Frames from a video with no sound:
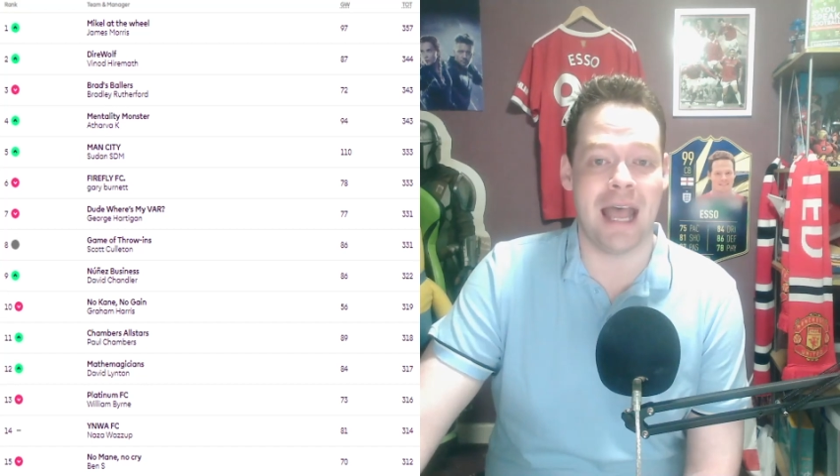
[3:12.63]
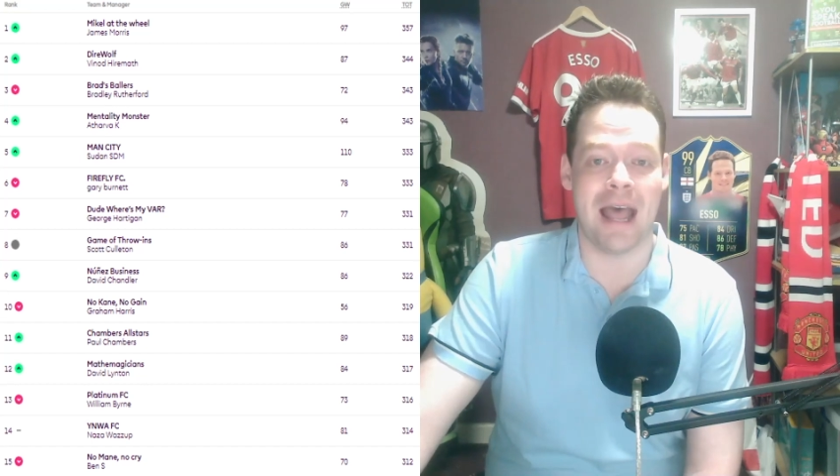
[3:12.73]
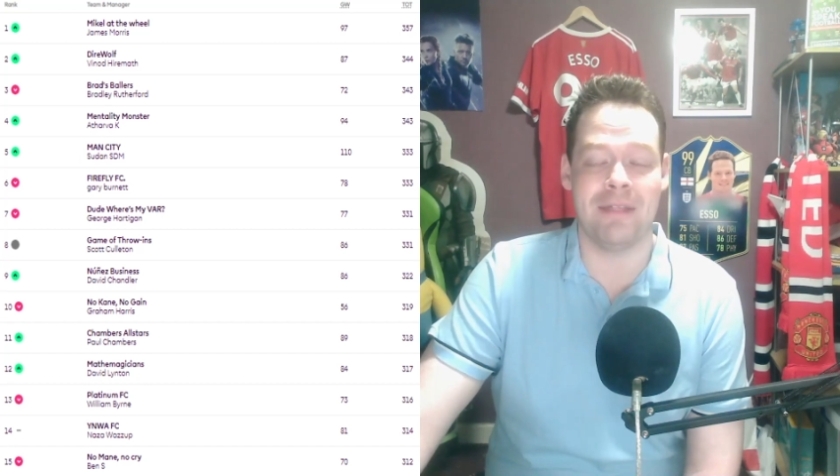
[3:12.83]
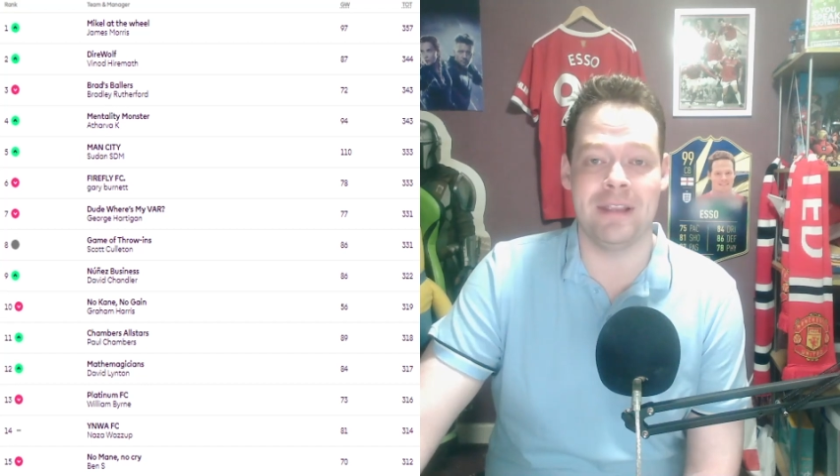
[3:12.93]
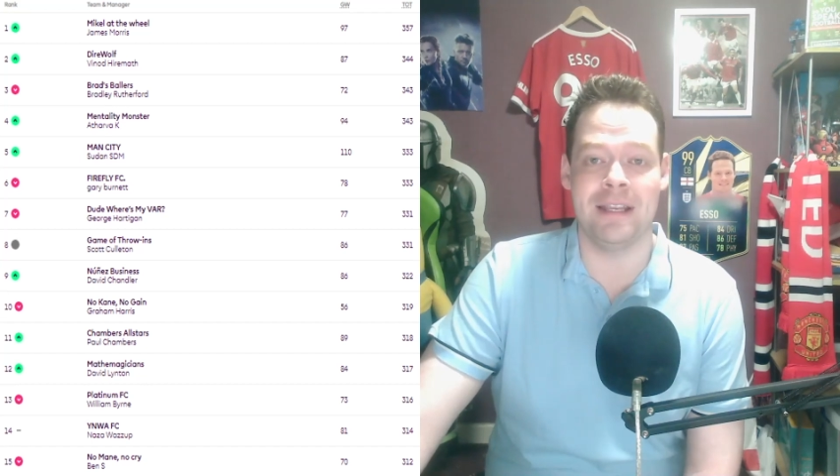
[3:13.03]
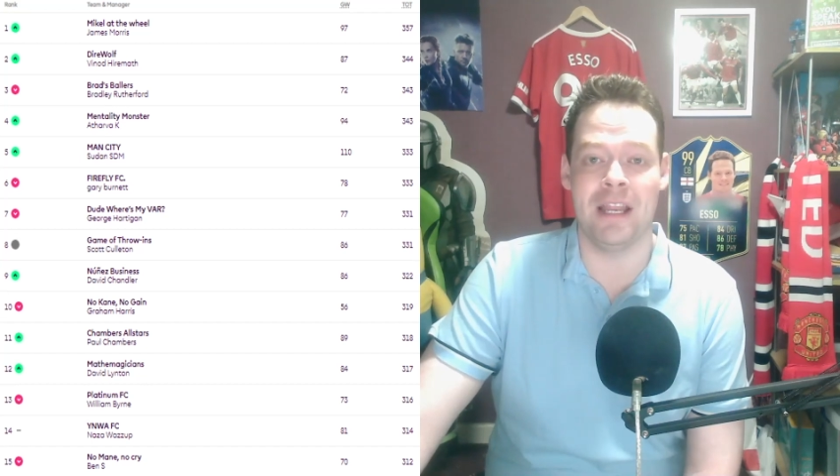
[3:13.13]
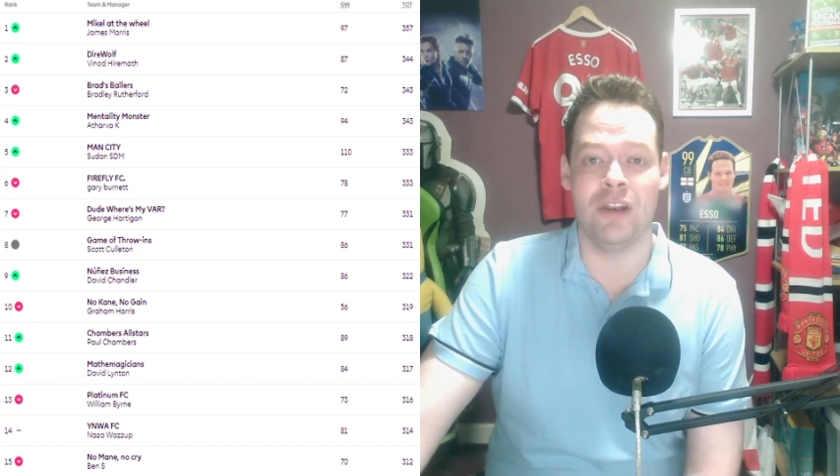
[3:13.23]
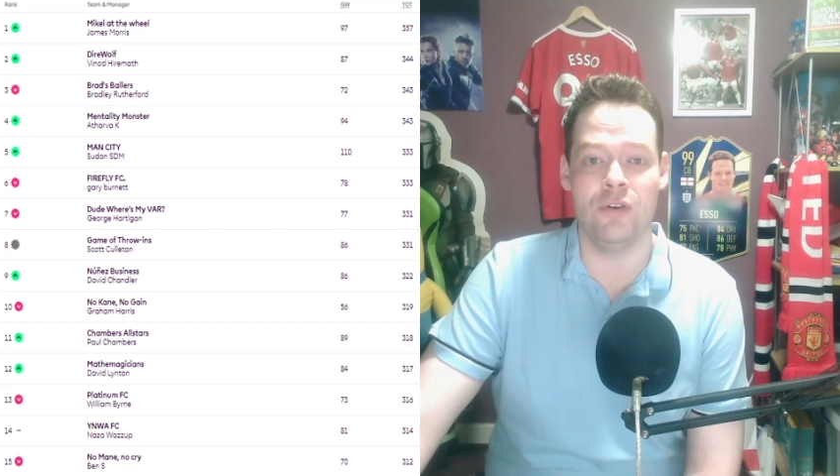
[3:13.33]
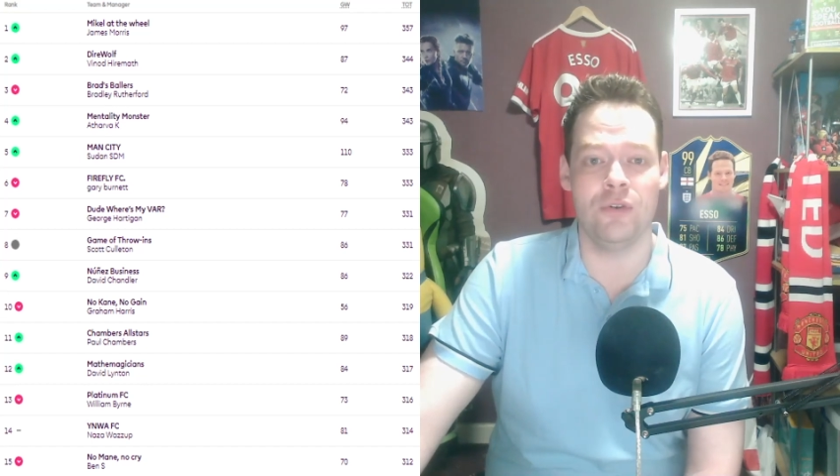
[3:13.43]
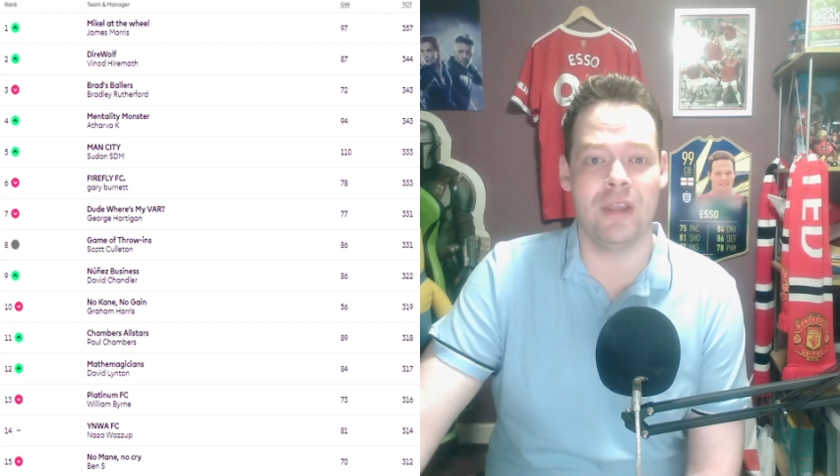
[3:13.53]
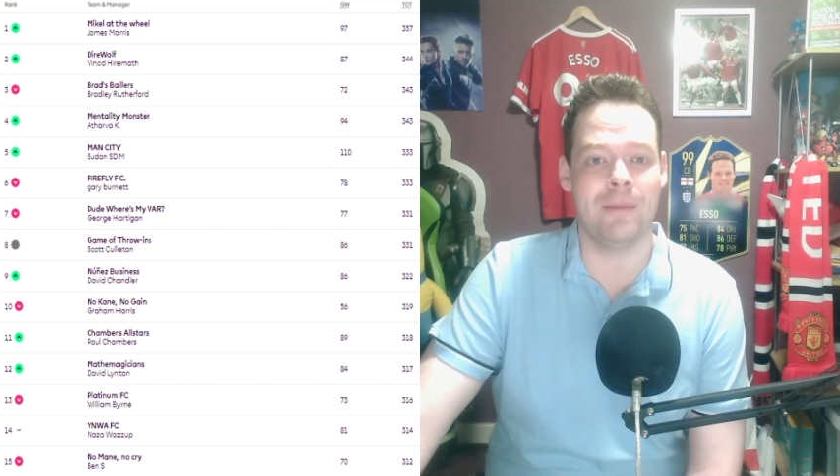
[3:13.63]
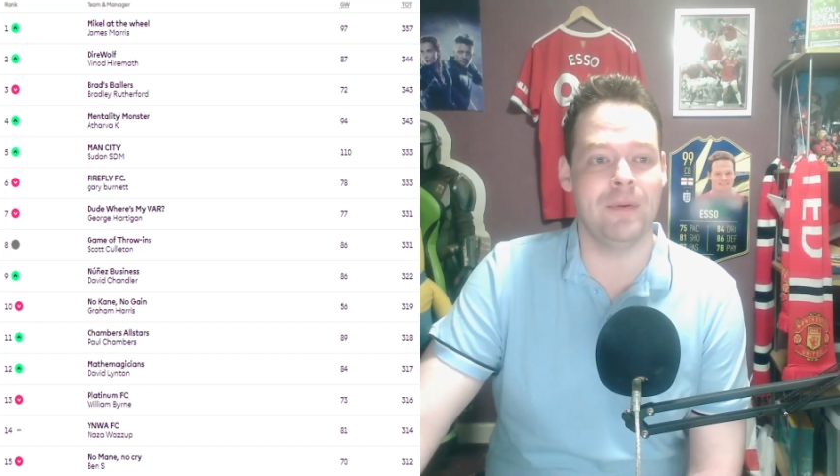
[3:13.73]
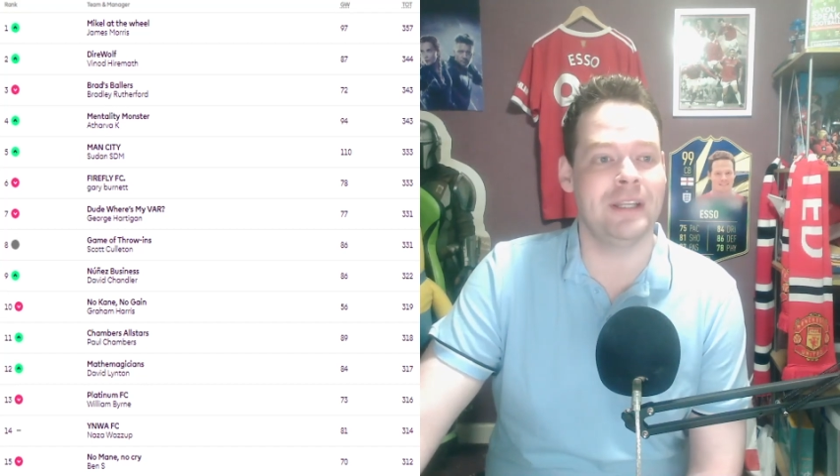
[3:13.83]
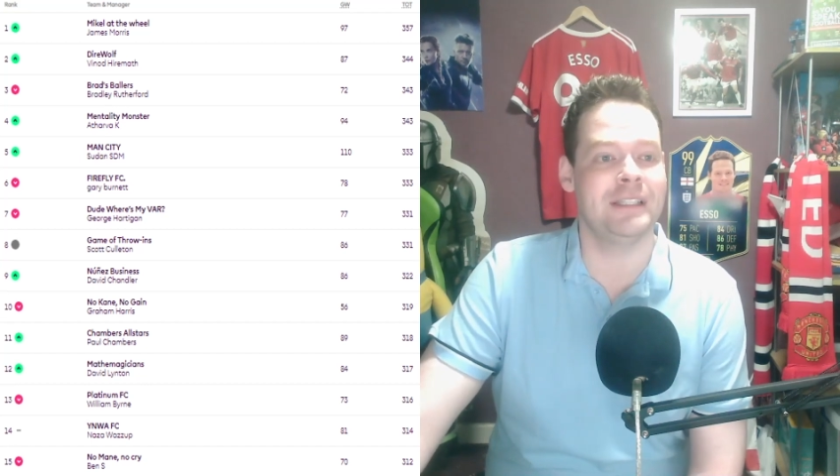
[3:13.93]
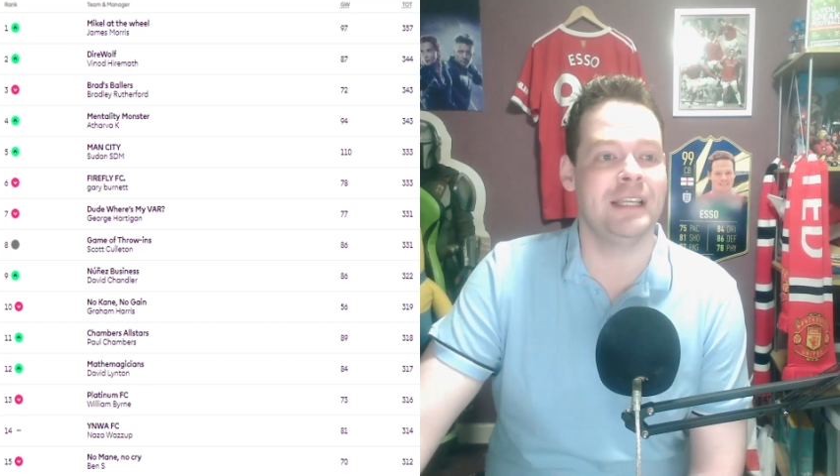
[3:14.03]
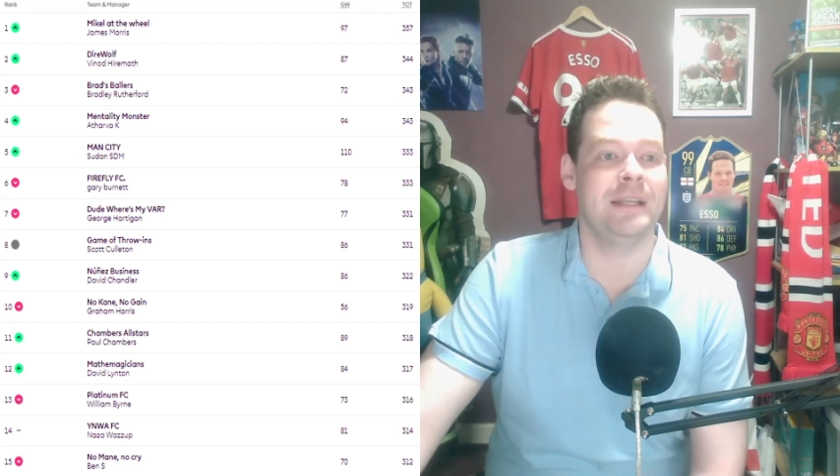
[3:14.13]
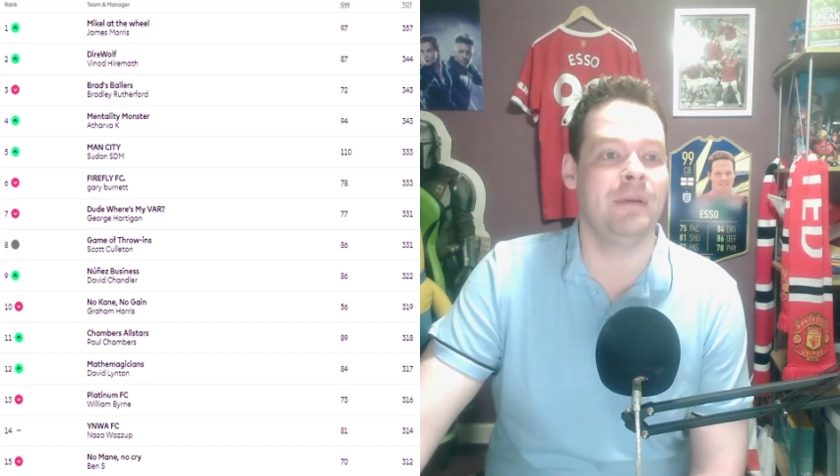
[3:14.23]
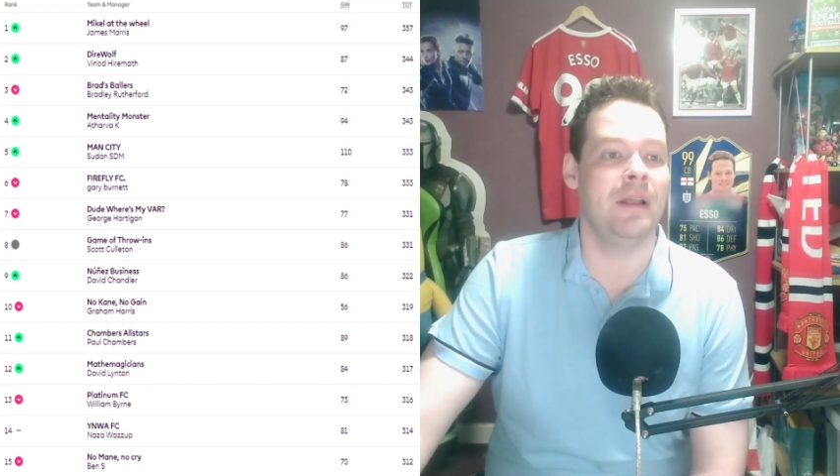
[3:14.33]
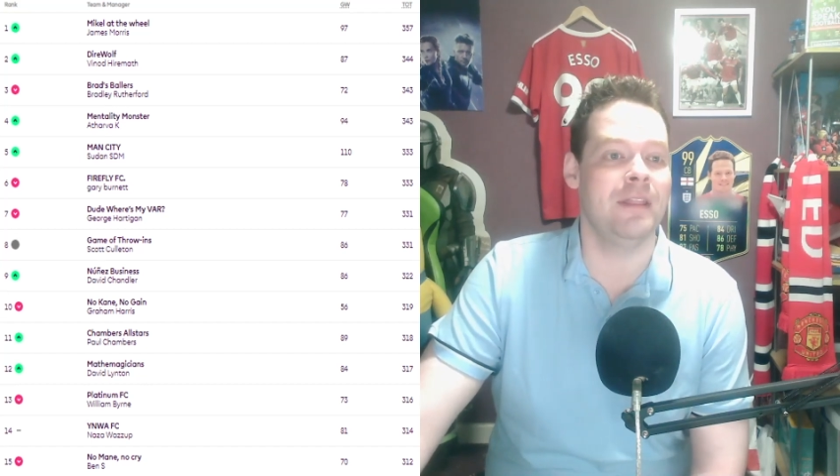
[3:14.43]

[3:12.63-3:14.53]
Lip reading: at the new game week team.